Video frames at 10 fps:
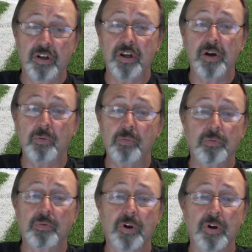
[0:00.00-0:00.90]
You
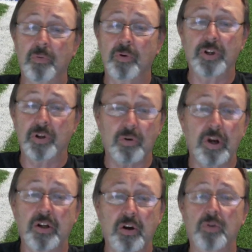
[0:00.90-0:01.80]
know, with a
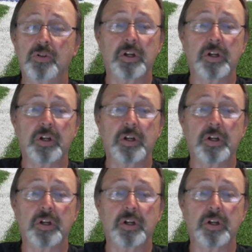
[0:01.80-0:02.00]
great coach